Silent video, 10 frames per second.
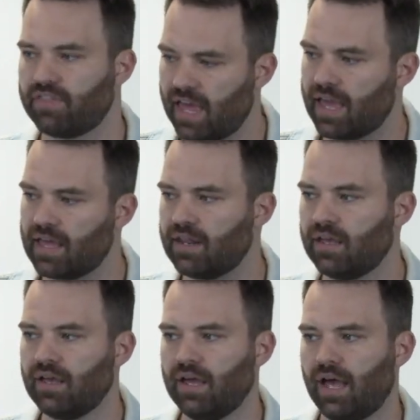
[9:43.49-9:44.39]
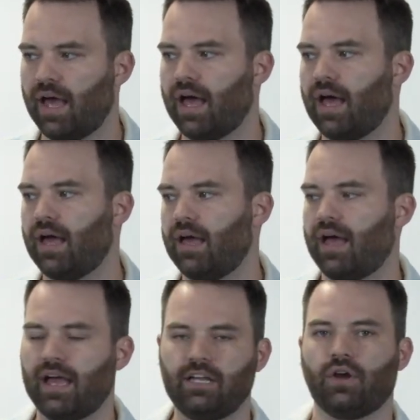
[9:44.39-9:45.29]
then
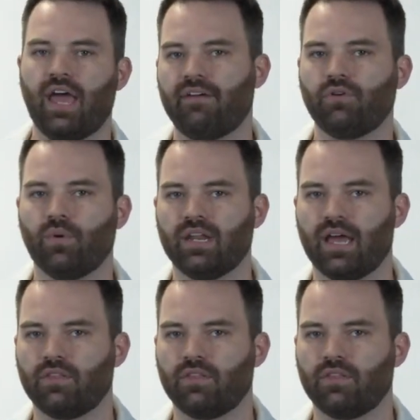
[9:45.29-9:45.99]
I can go to heaven one day.